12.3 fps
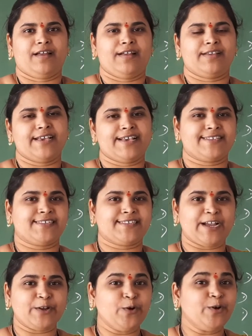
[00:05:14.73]
Yes,
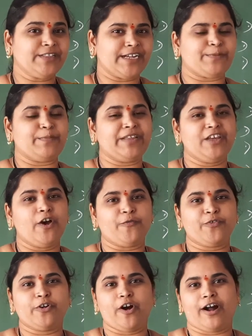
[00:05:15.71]
I know that many
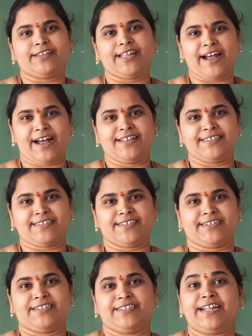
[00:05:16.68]
of you got the
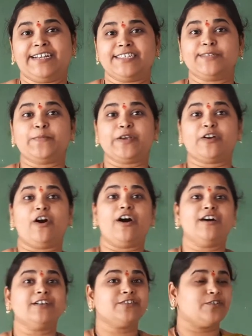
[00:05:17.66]
answer. That is
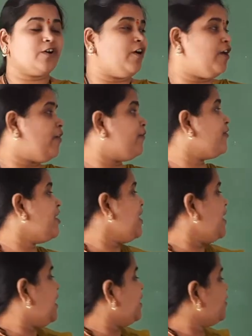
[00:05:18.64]
because
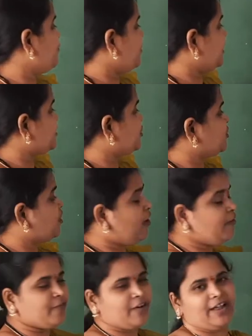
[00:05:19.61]
of reflection
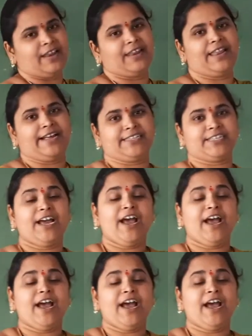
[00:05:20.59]
of light.